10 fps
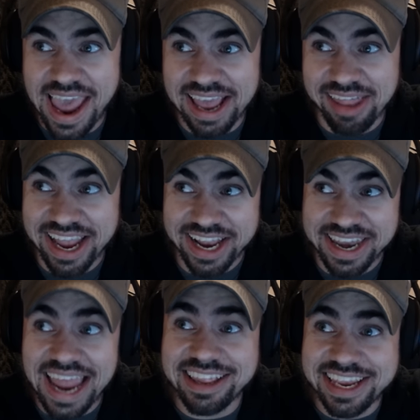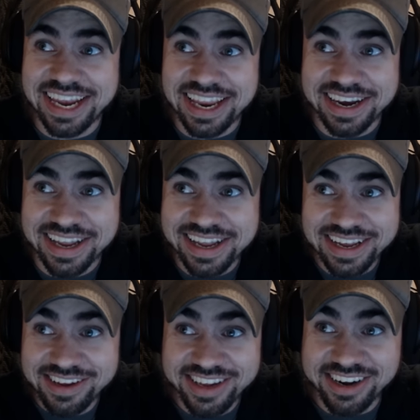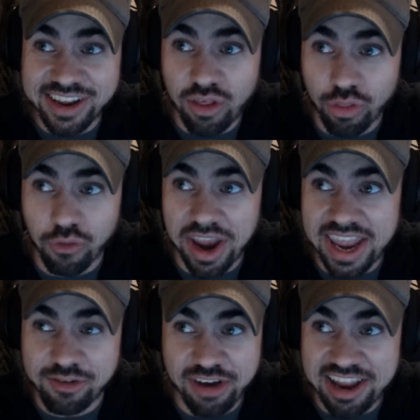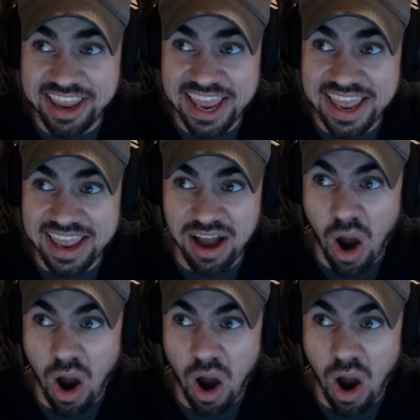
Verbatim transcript: a like a 1963 GT